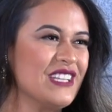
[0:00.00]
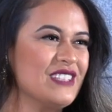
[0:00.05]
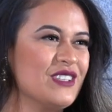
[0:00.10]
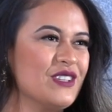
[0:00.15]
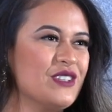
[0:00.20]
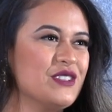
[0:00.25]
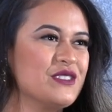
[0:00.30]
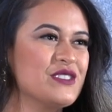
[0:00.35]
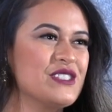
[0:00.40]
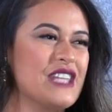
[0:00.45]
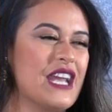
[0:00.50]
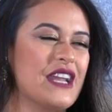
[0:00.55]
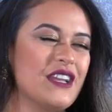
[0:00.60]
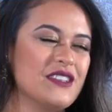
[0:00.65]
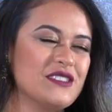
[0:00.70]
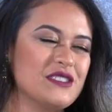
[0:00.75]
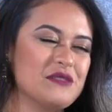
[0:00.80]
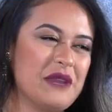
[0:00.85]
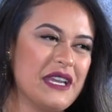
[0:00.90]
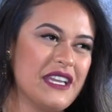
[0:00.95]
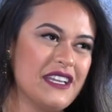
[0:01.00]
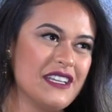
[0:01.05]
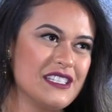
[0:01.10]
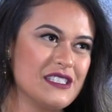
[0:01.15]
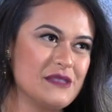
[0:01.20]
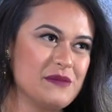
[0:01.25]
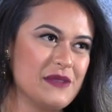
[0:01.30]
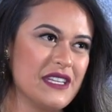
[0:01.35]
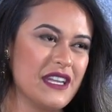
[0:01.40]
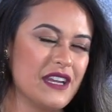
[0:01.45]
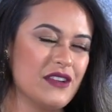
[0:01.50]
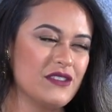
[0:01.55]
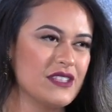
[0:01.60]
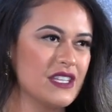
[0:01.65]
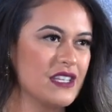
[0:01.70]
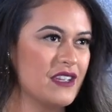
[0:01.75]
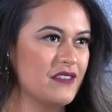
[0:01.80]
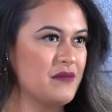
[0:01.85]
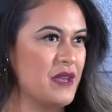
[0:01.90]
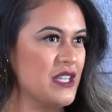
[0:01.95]
So shout out to my husband. I don't
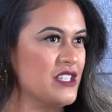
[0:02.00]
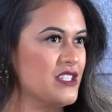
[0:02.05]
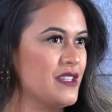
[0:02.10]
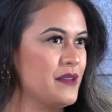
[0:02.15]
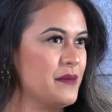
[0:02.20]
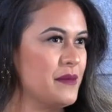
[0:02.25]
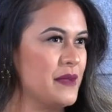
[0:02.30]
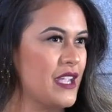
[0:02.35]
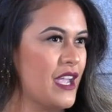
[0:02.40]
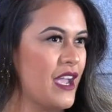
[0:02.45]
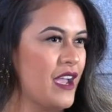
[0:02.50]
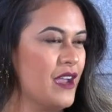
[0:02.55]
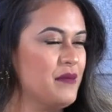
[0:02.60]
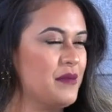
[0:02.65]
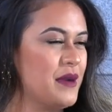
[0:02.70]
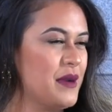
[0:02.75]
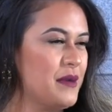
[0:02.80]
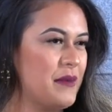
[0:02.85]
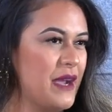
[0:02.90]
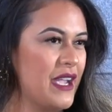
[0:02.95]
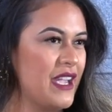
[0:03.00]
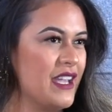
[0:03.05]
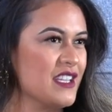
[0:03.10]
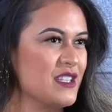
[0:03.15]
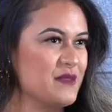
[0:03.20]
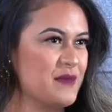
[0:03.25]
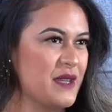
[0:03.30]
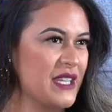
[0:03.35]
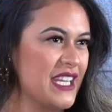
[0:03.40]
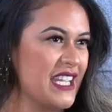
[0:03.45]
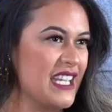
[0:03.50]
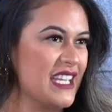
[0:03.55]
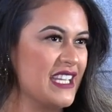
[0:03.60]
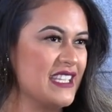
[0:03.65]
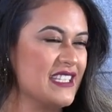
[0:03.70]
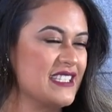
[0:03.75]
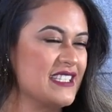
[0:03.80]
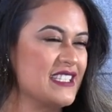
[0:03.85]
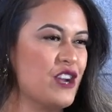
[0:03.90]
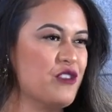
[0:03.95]
think I've mentioned him yet, but my husband
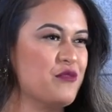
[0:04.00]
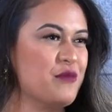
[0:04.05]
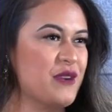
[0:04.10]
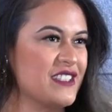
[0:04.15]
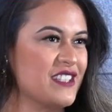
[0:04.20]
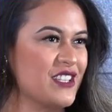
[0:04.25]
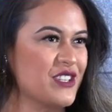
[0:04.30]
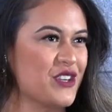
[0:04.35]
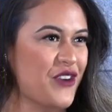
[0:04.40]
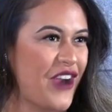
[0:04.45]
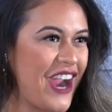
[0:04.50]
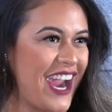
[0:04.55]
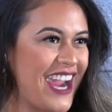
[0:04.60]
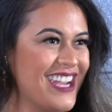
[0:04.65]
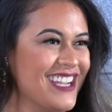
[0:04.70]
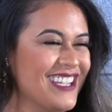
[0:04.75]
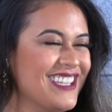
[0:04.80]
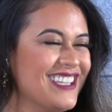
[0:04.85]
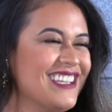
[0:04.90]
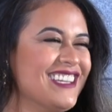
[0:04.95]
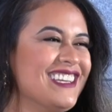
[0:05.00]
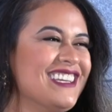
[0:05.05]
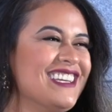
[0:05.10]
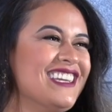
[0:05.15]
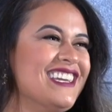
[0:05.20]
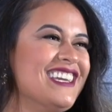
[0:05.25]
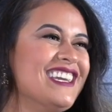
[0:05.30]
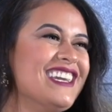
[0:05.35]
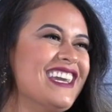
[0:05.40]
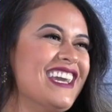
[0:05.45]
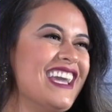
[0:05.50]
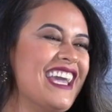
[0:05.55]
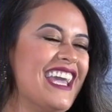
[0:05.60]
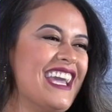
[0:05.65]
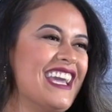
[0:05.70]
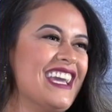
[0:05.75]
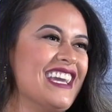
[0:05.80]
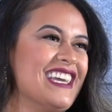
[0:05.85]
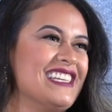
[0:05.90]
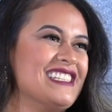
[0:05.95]
is Taumata Gray,
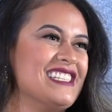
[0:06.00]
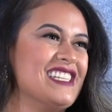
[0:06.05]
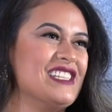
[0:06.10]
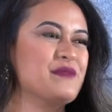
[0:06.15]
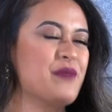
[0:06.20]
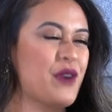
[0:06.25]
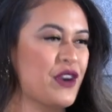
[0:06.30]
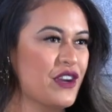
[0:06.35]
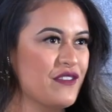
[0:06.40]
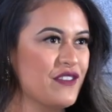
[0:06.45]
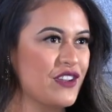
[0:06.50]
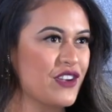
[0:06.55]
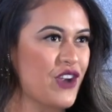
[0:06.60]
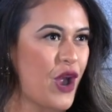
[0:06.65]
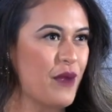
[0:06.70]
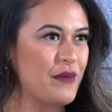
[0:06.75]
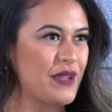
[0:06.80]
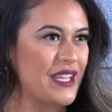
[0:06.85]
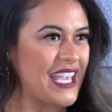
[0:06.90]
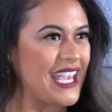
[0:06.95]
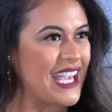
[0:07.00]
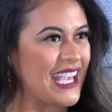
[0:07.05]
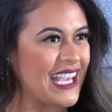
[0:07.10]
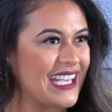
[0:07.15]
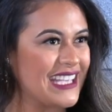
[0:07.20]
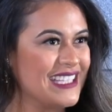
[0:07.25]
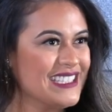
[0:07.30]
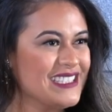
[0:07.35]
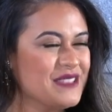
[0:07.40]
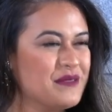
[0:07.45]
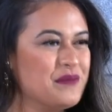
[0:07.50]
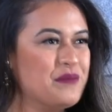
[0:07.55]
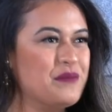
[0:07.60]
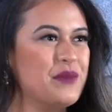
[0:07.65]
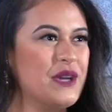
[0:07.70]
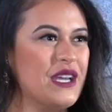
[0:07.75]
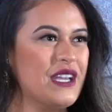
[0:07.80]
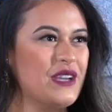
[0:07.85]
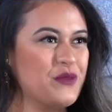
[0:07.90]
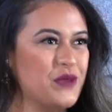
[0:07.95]
and he's part of the Common Kings.
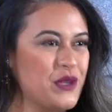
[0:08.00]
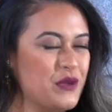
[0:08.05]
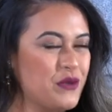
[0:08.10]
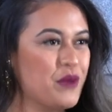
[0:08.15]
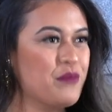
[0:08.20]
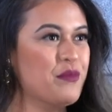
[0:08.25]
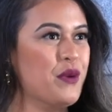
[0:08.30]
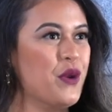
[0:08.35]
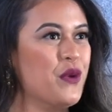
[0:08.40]
But we were